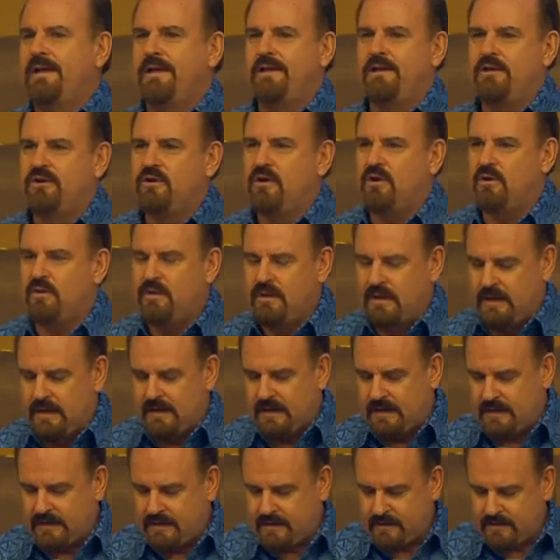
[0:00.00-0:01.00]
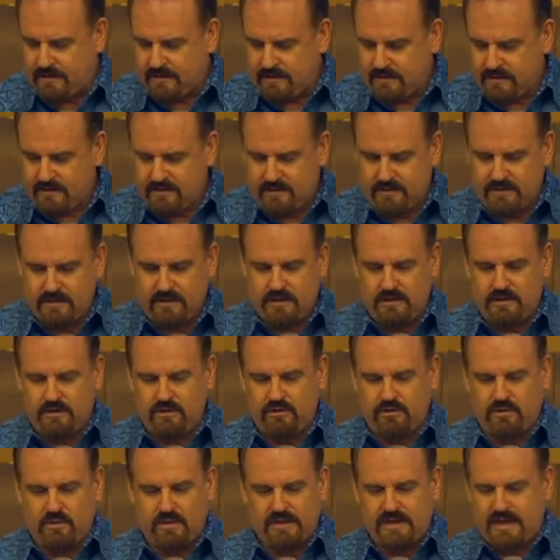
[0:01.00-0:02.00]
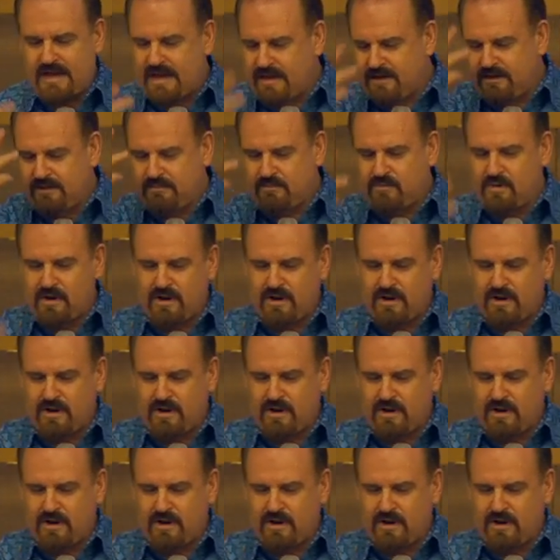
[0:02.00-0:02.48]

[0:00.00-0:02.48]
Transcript: you know, uh, you know, a Caleb